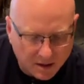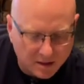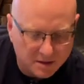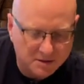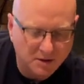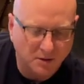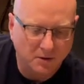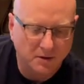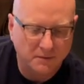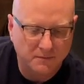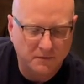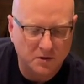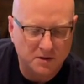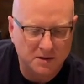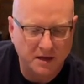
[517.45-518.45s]
So the
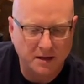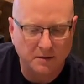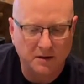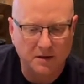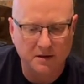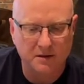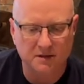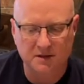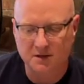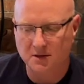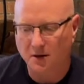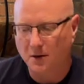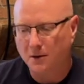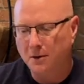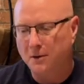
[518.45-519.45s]
first thing I'm going to
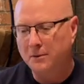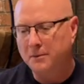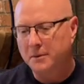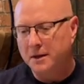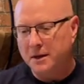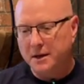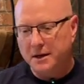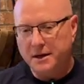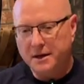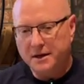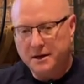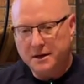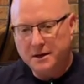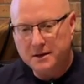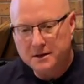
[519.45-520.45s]
install
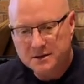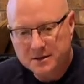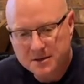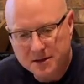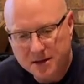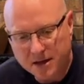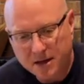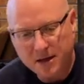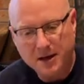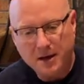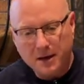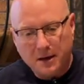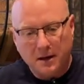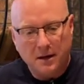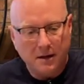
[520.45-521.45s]
is the